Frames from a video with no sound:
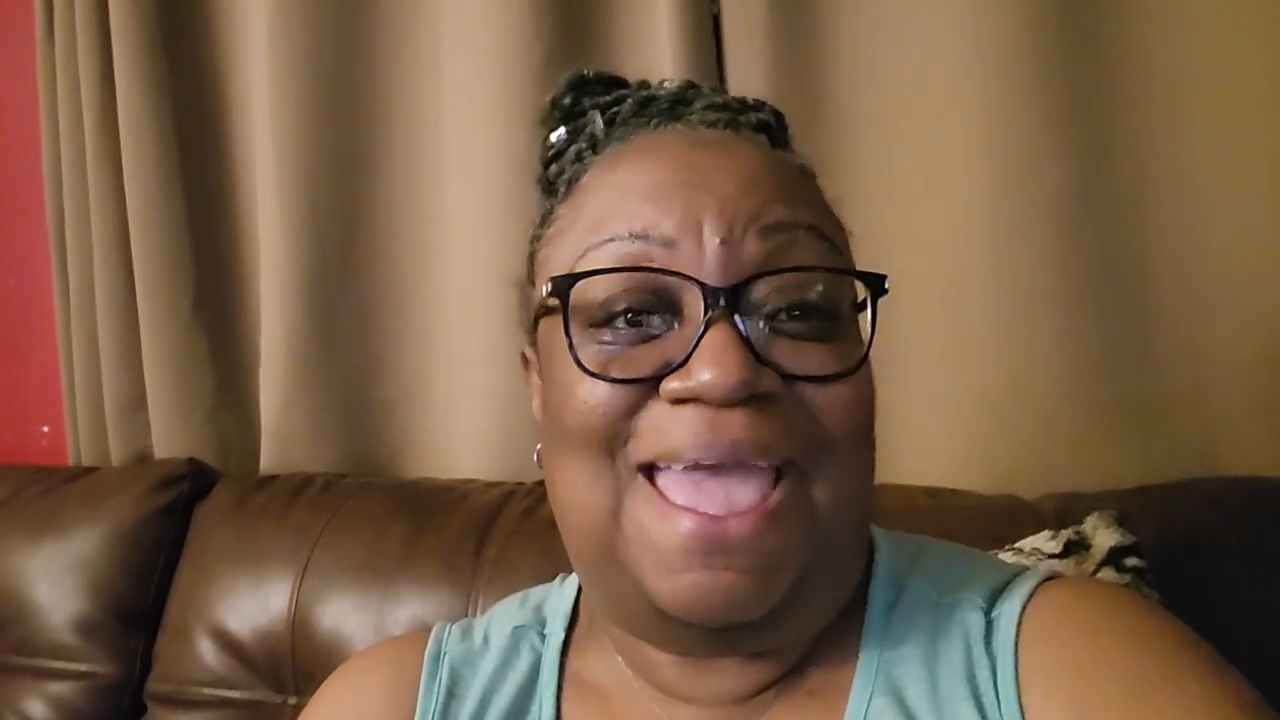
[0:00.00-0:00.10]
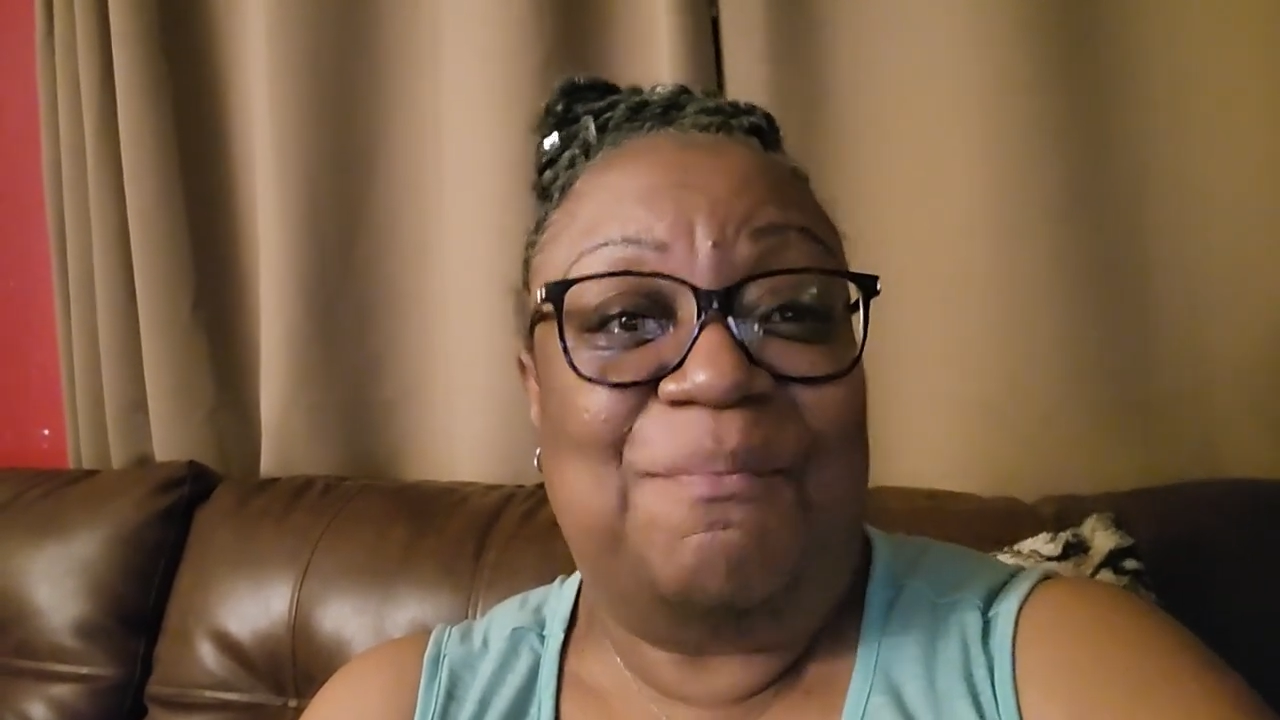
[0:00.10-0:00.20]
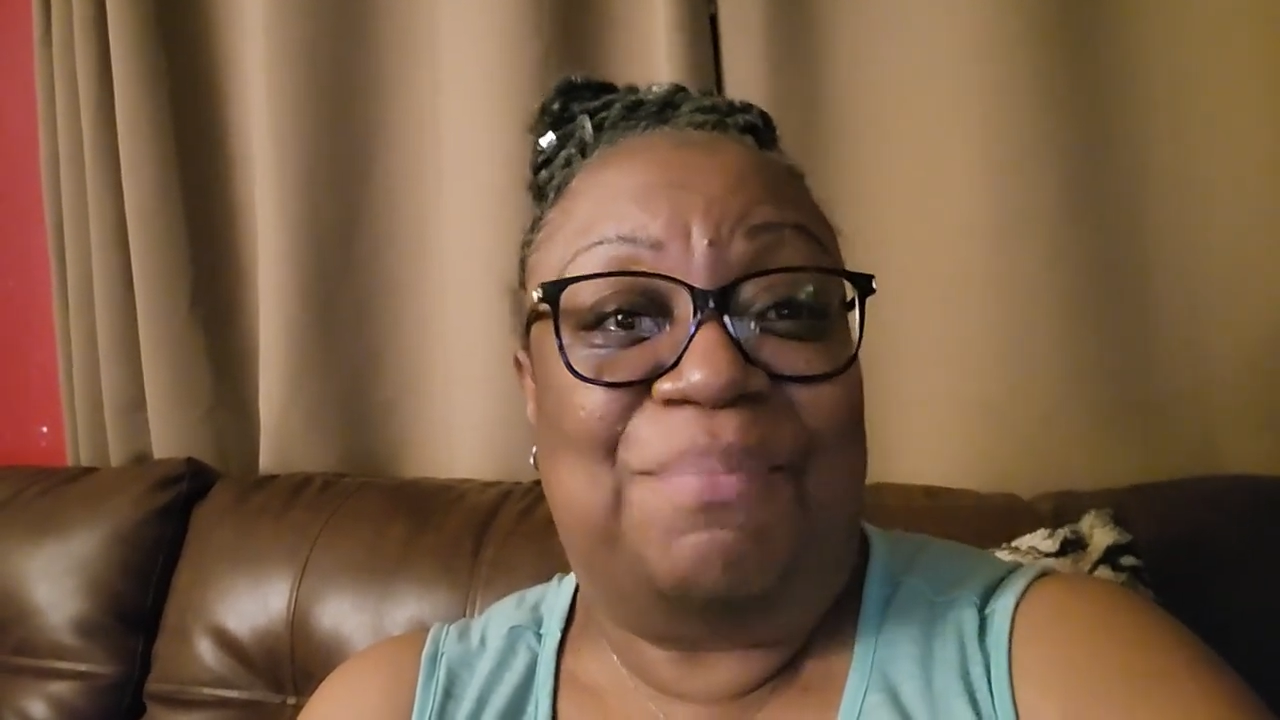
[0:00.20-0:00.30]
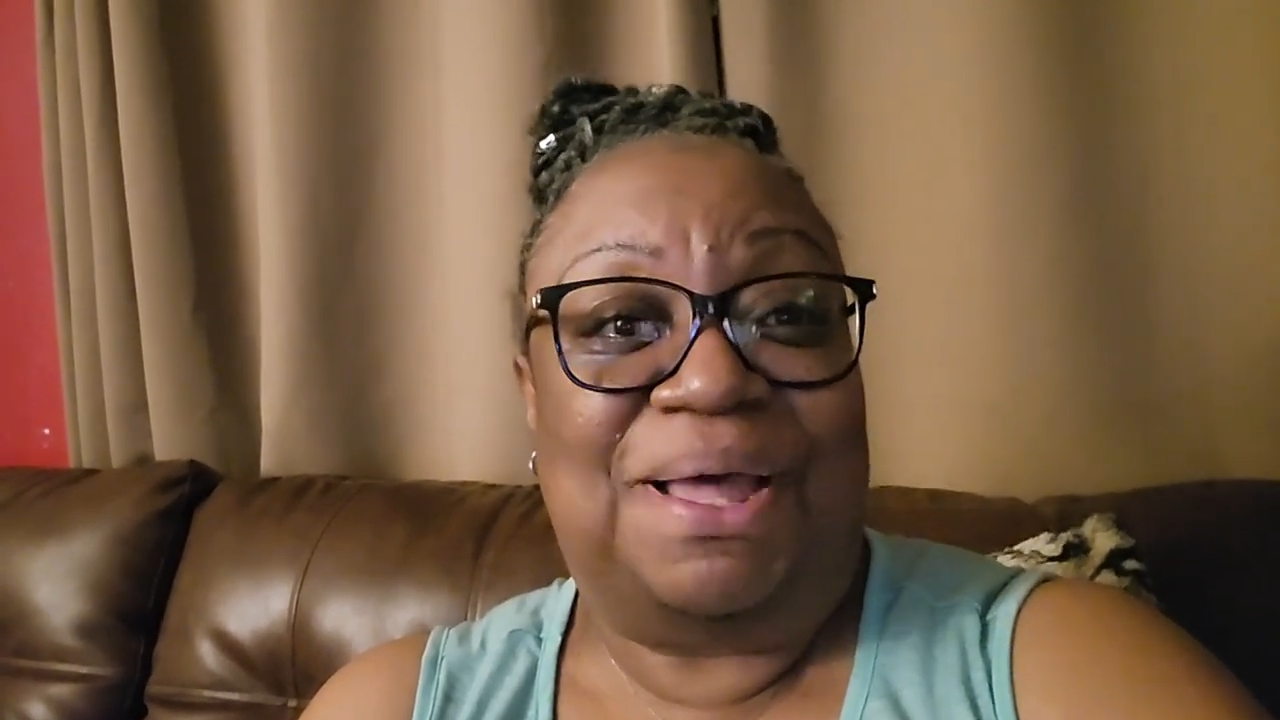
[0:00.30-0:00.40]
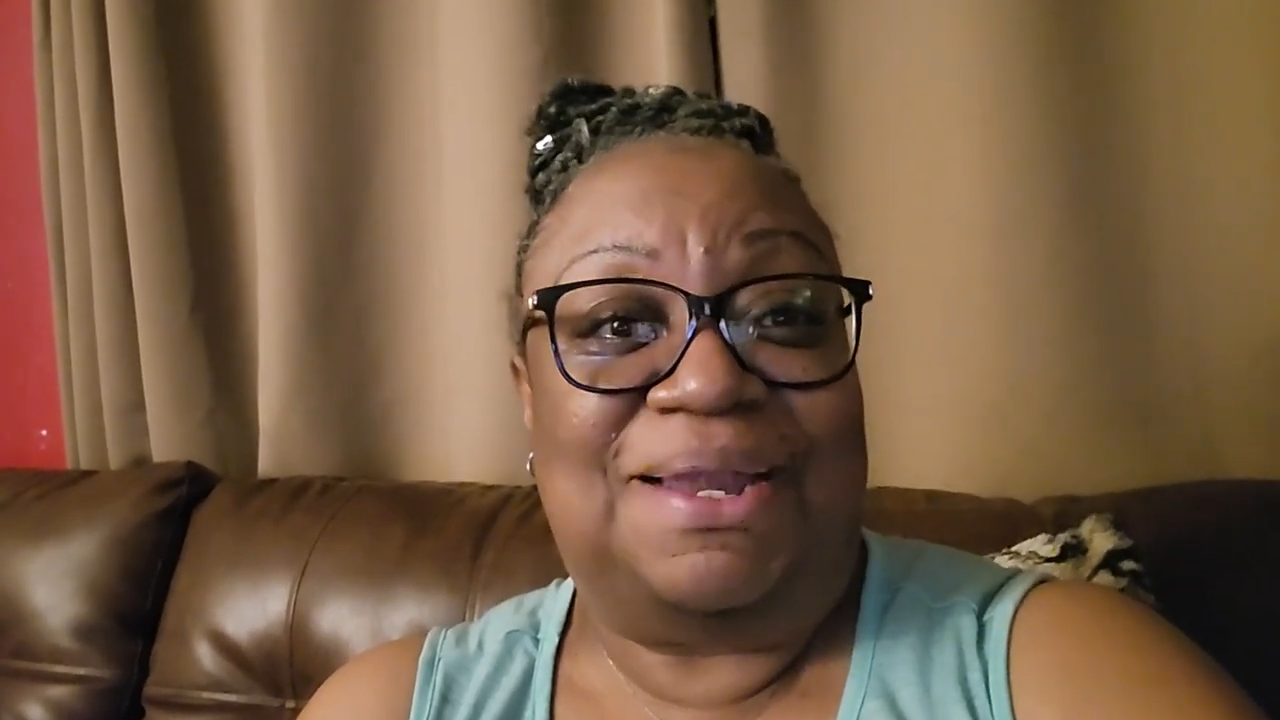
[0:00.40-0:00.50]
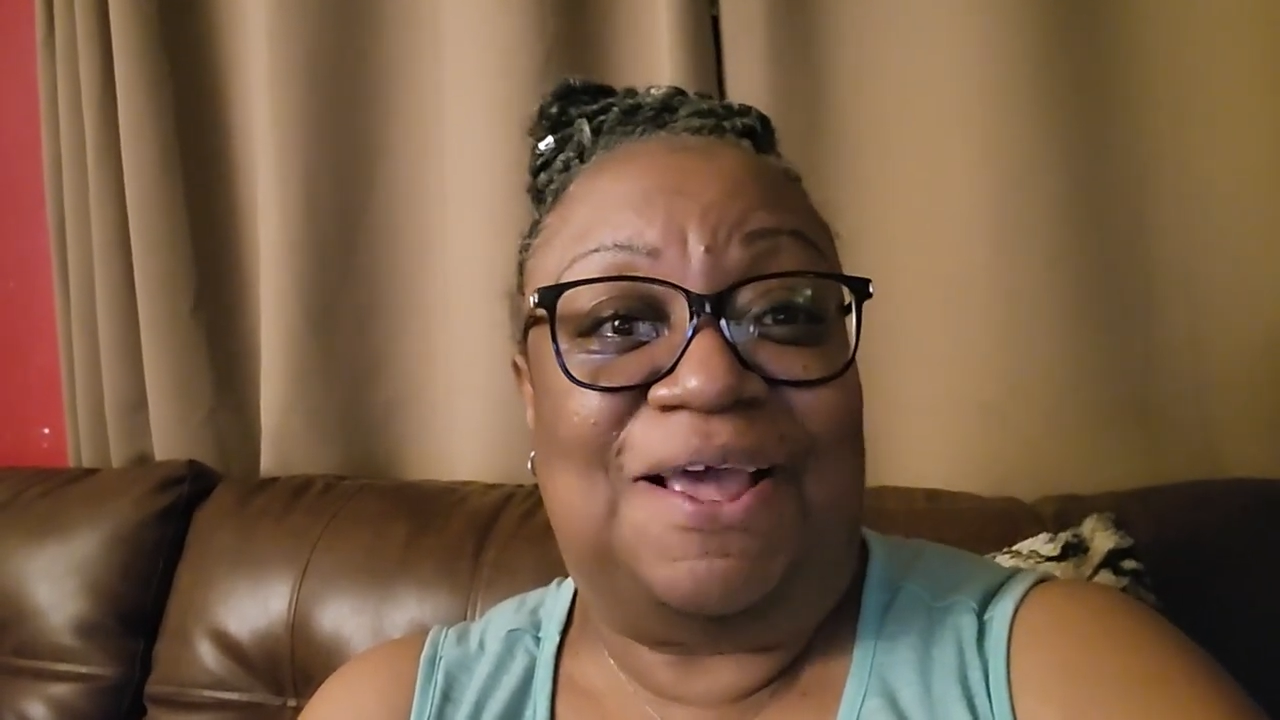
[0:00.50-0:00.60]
But